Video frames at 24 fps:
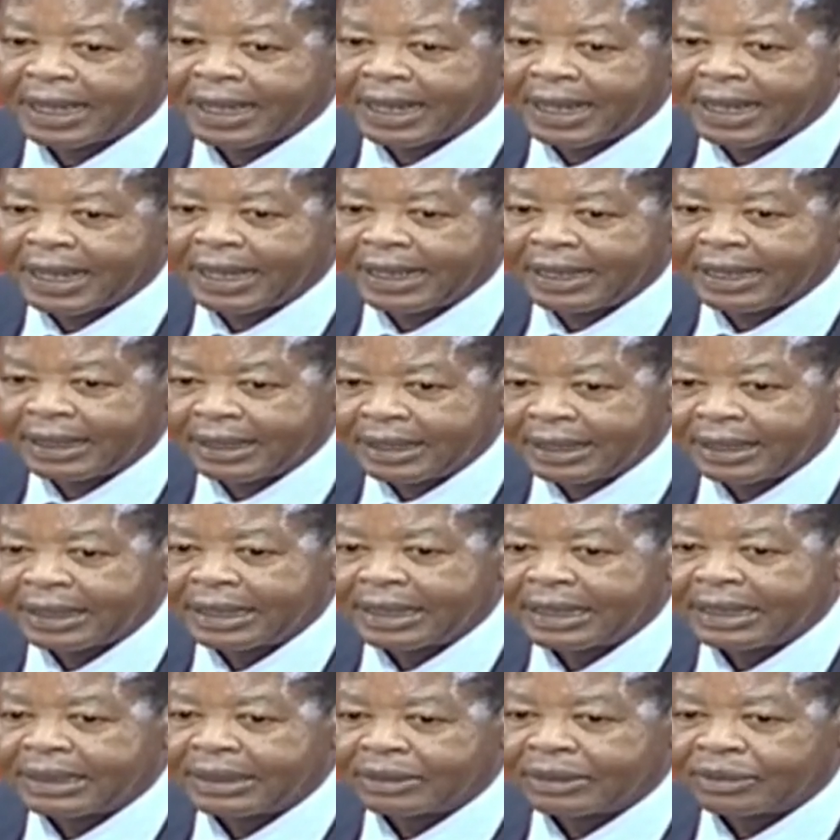I,
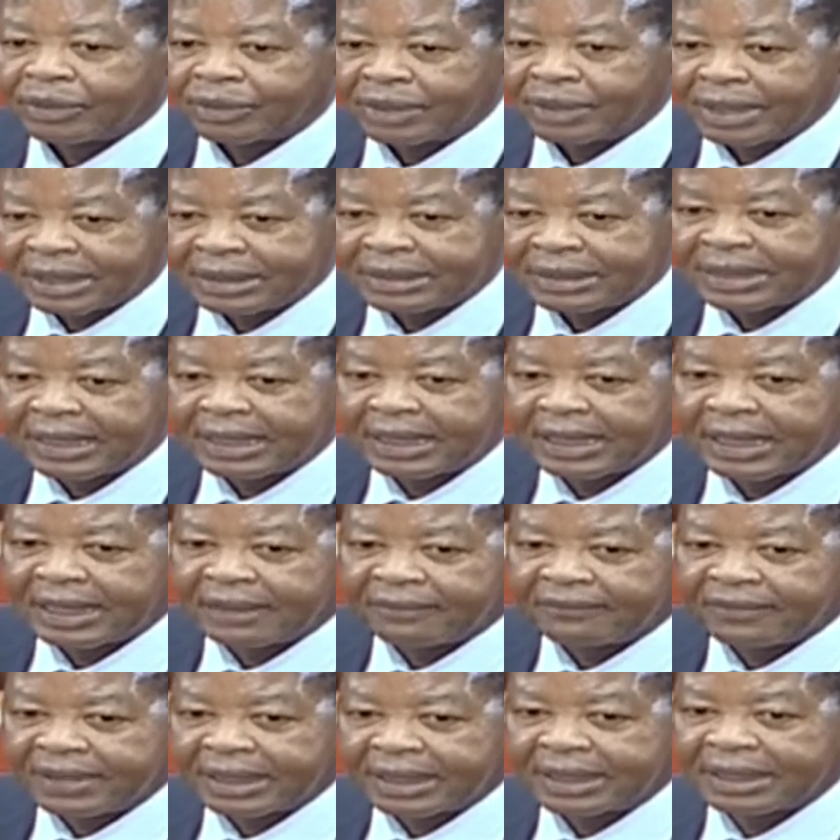to this day,
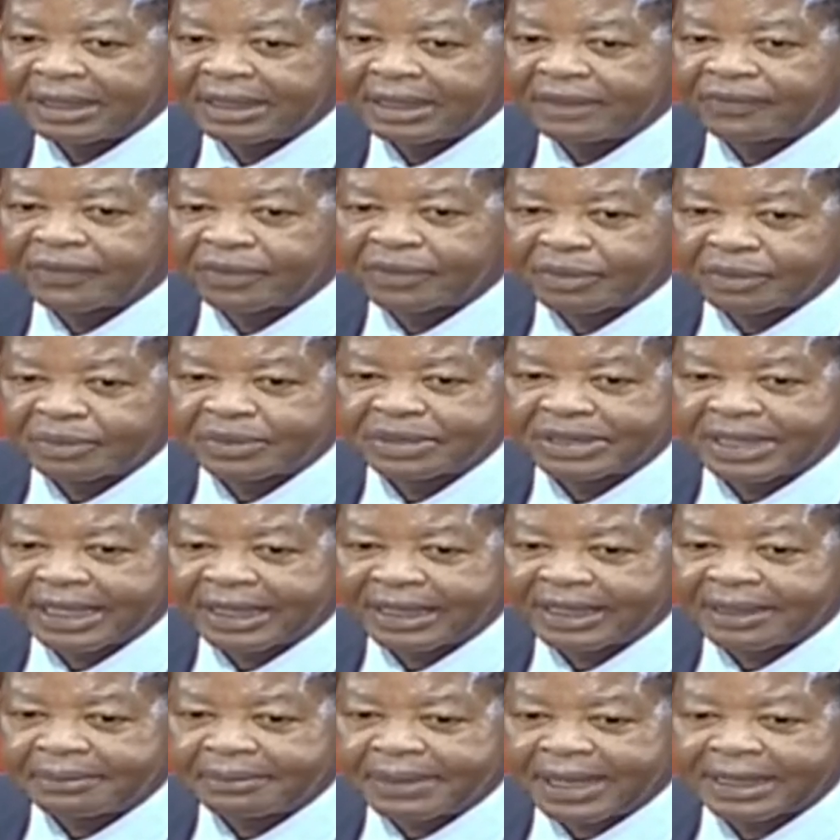I'm very grateful to Mr.
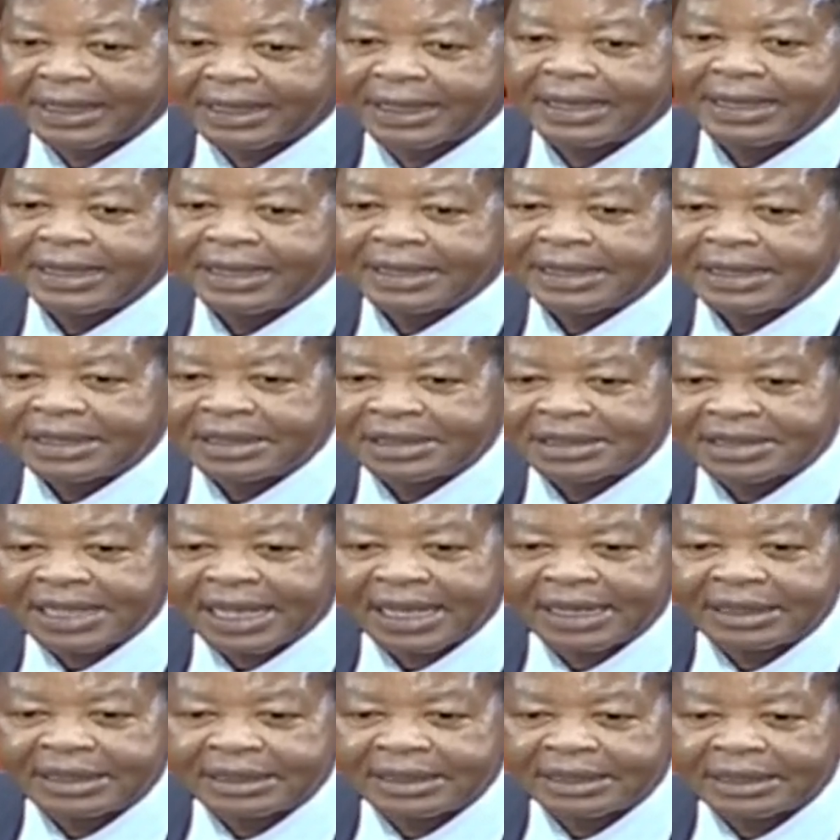Kibaki. He
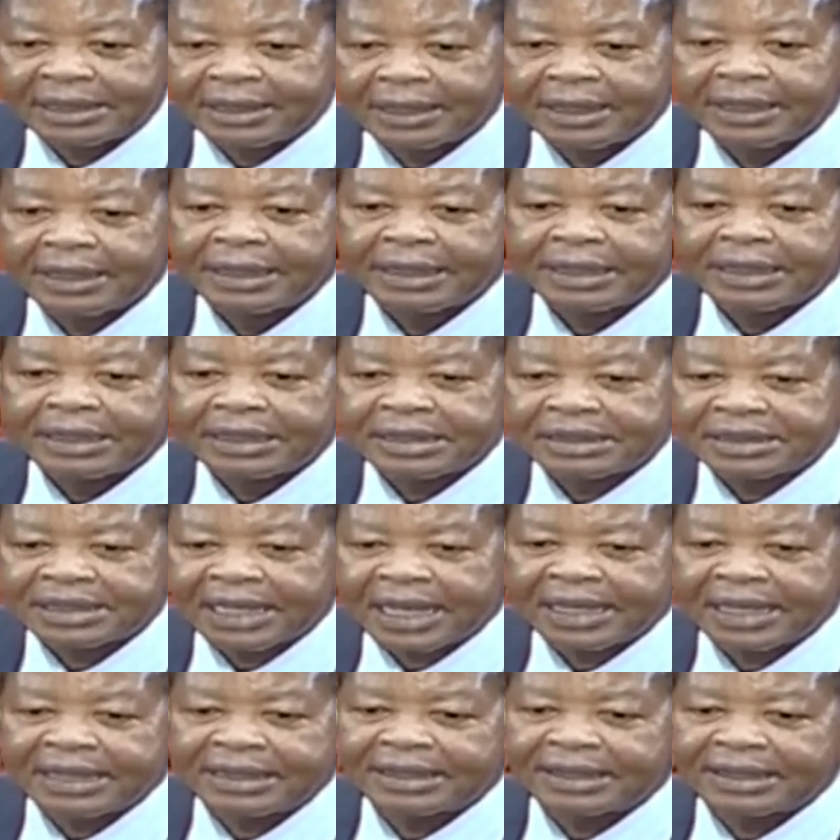signed, the, he
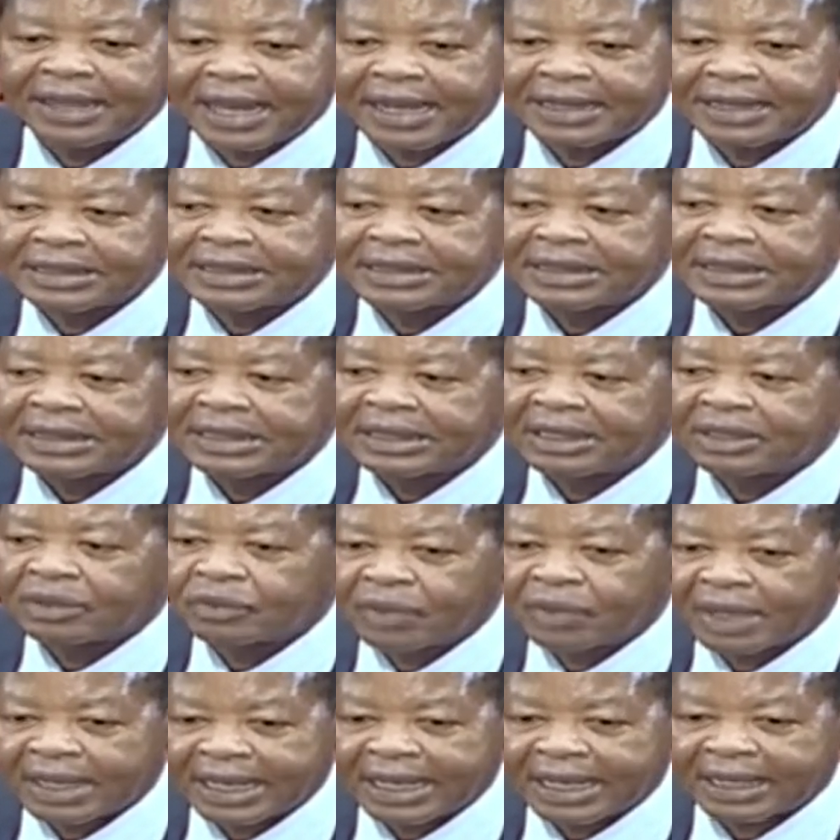signed that
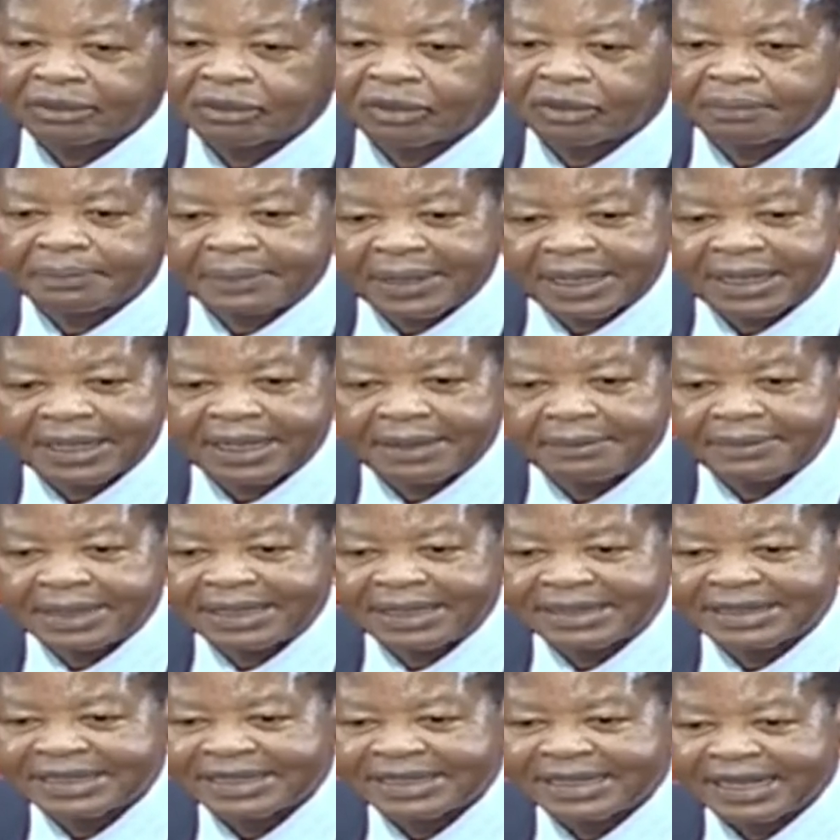into an act of
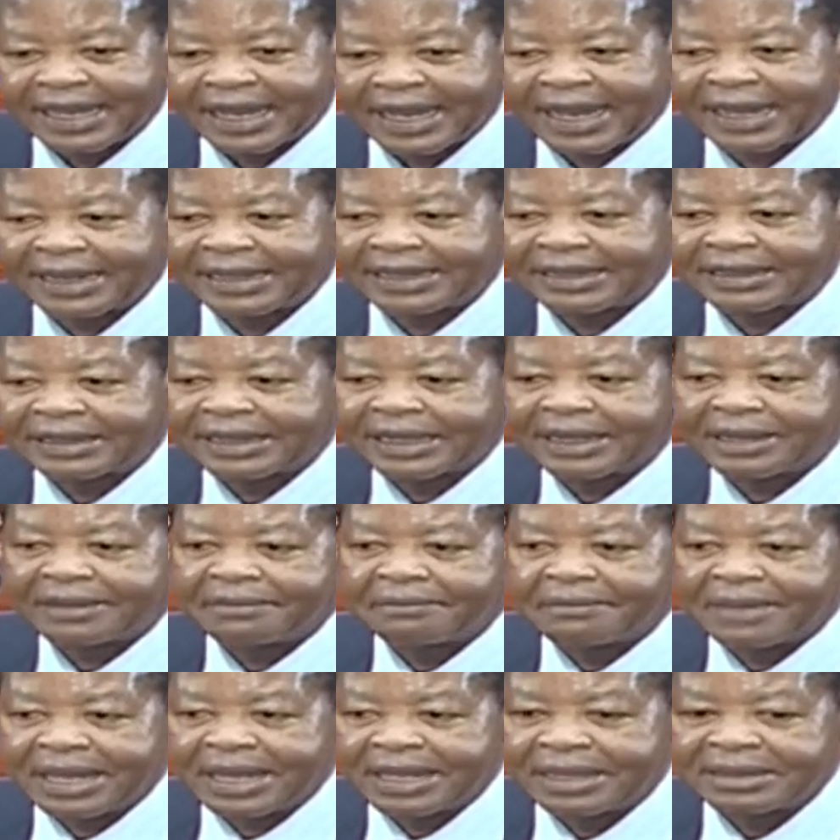parliament and it
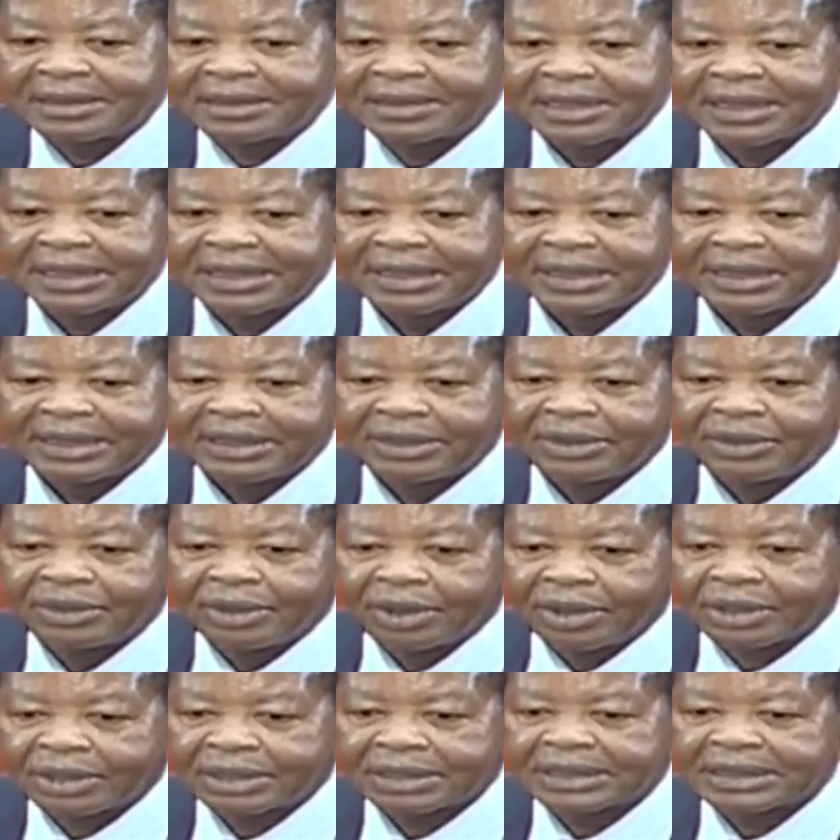remains
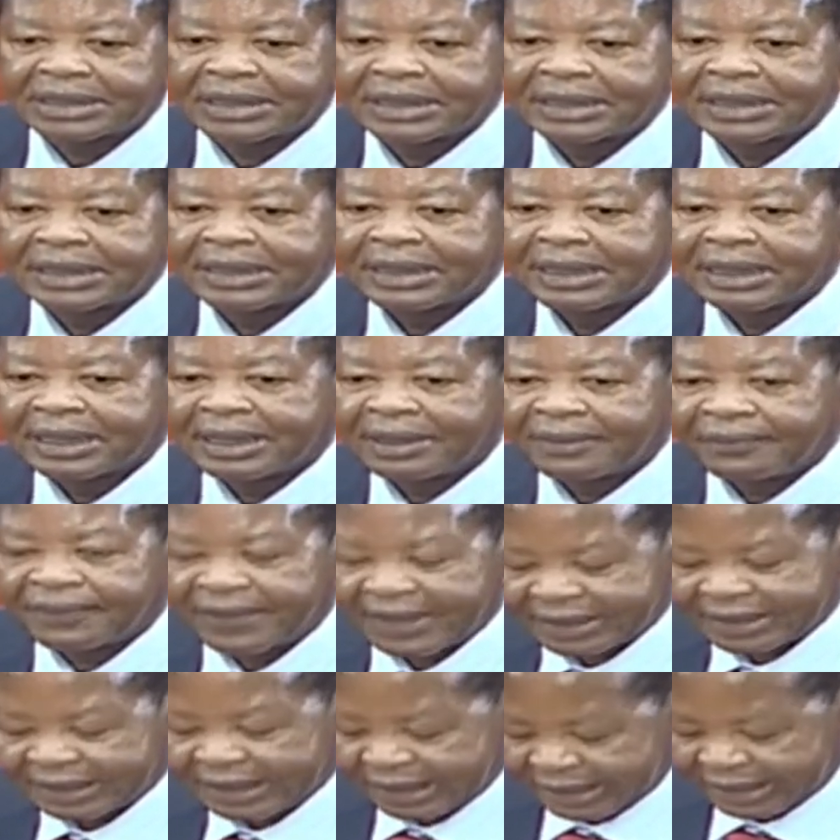not
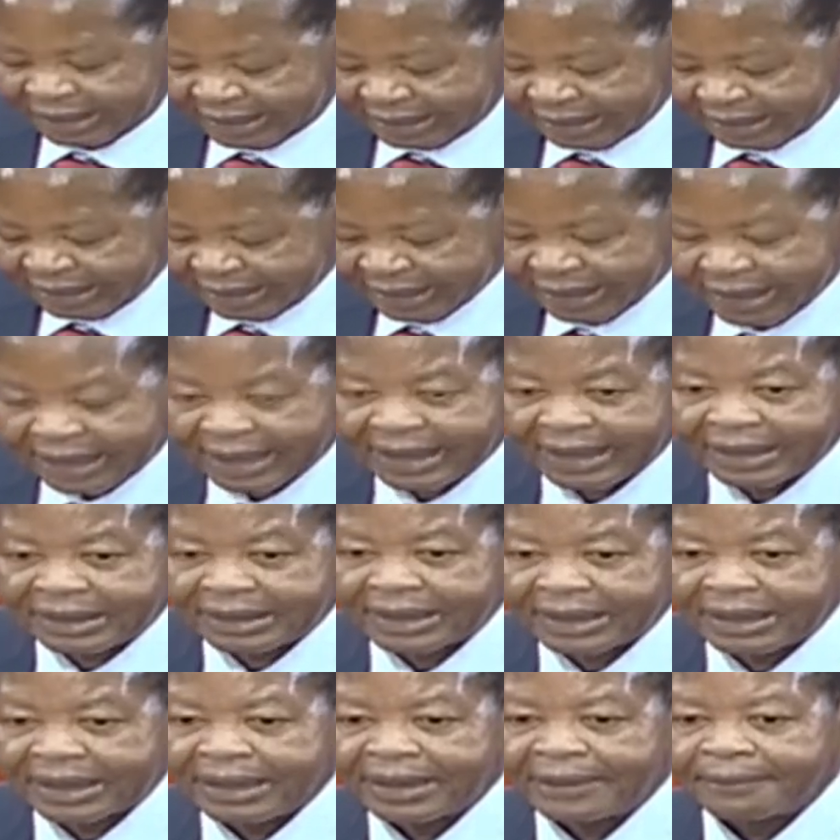effected. And
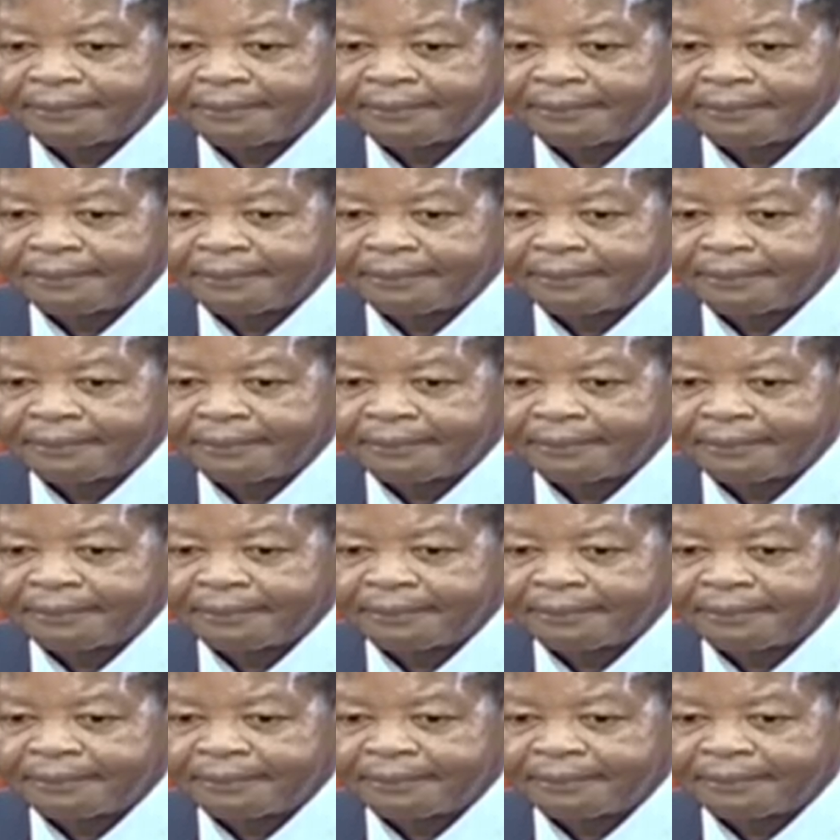uh,